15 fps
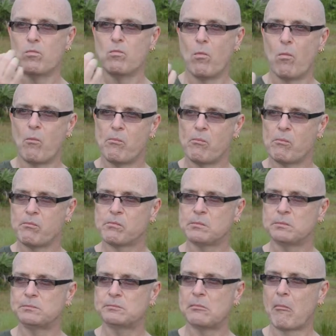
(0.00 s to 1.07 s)

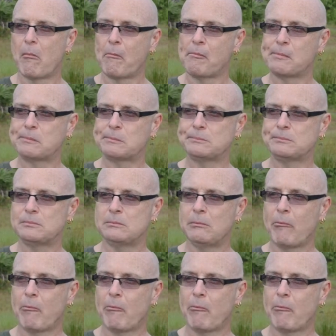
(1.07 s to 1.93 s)
Nobody speaks.